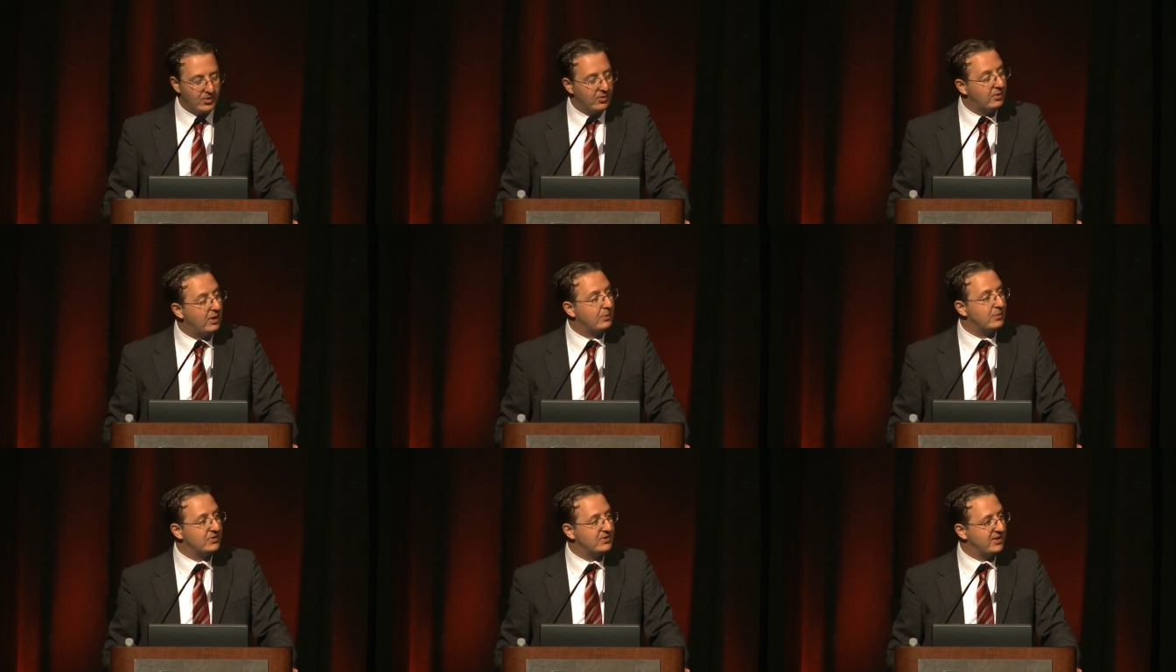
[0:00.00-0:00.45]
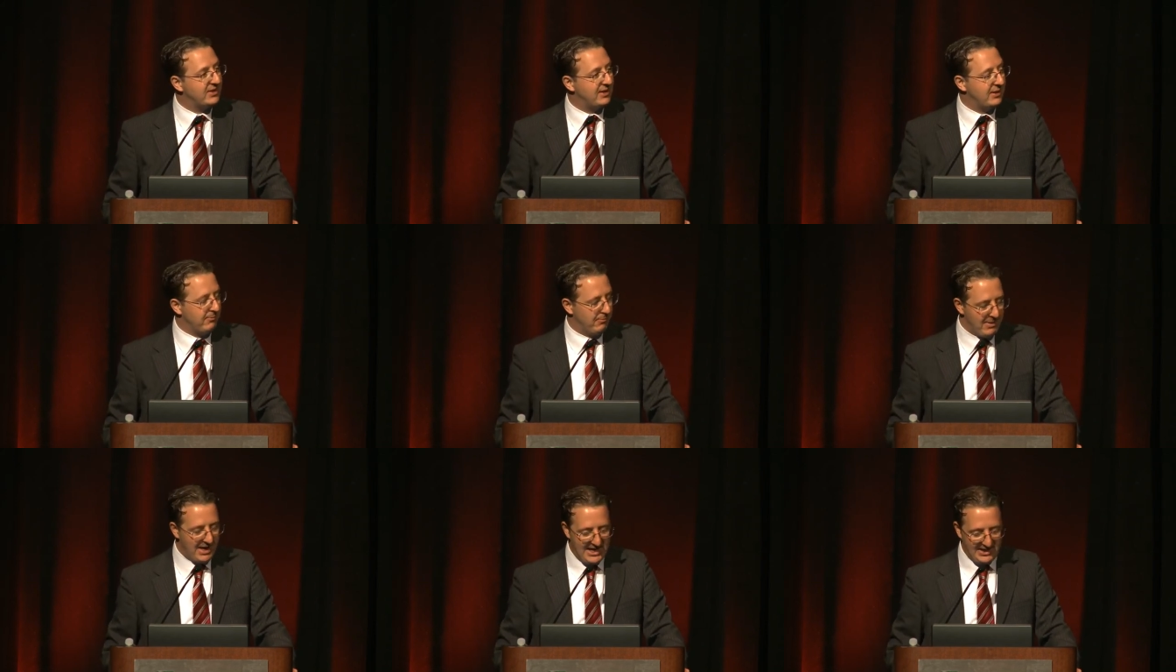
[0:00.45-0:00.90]
representing
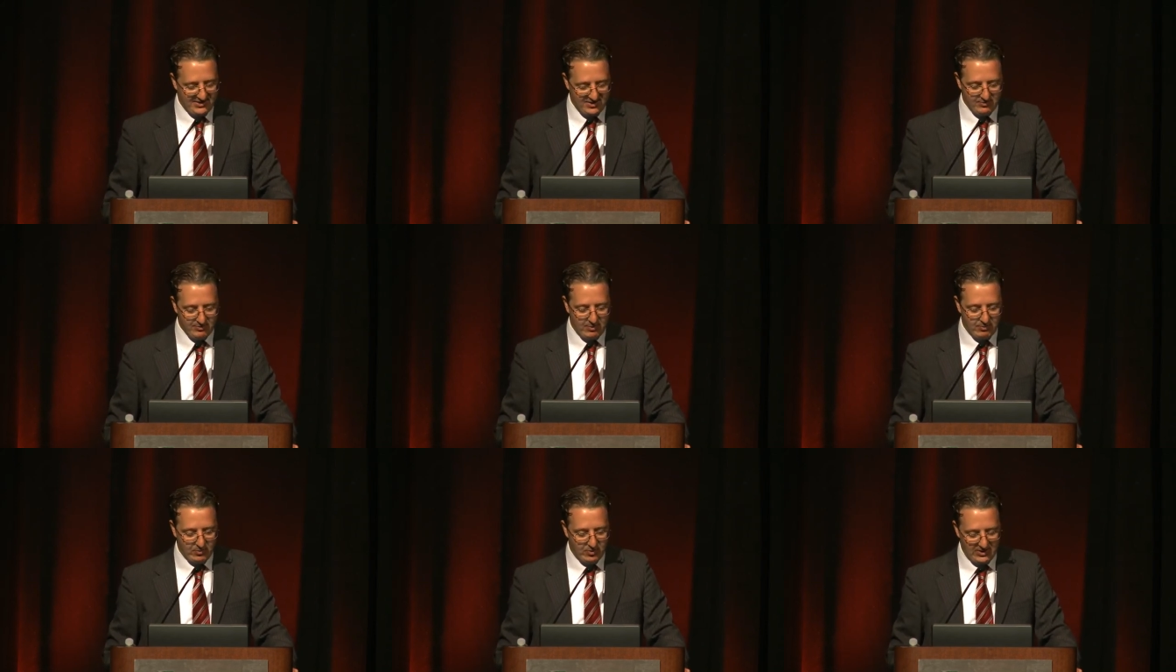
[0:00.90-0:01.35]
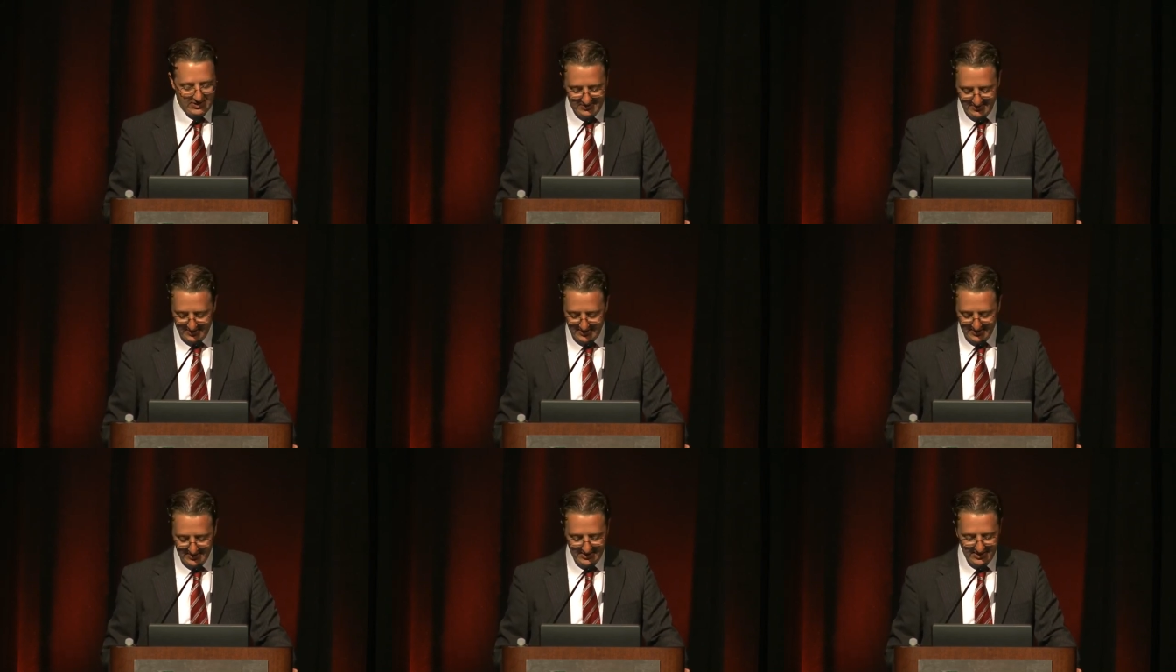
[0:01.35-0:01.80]
the maximum
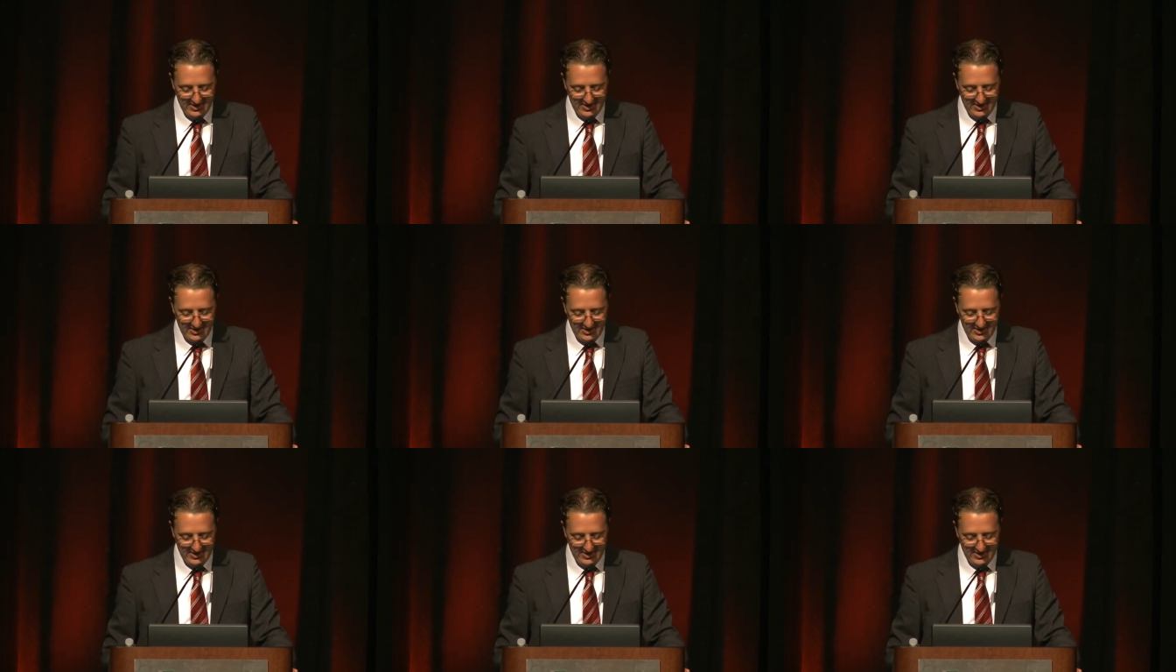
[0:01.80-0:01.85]
risk.